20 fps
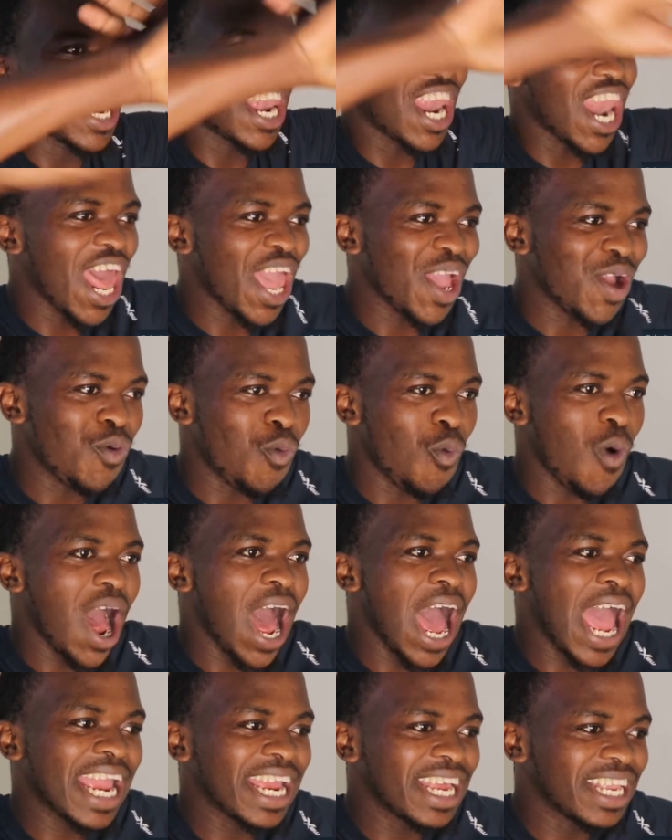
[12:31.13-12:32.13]

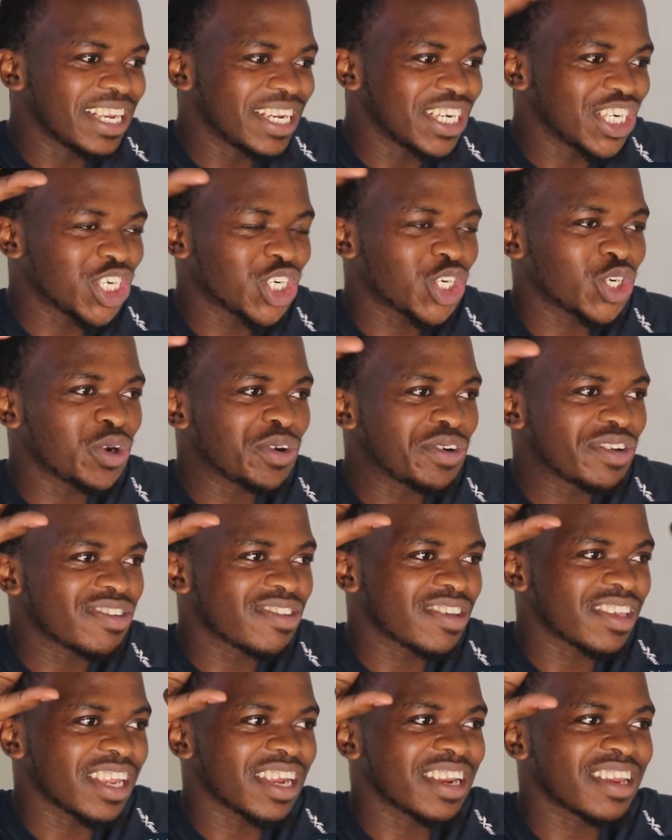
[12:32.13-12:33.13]
wide
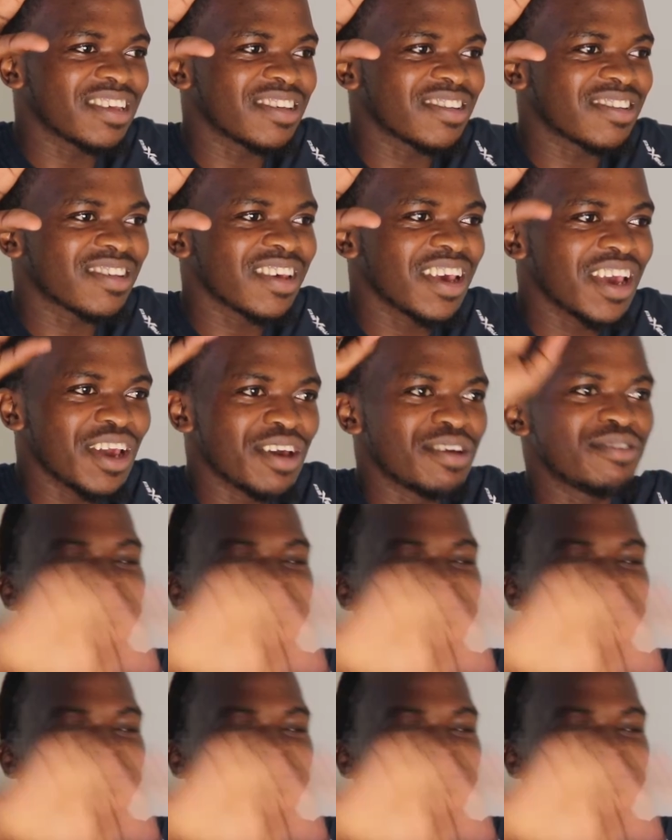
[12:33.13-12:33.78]
shots that is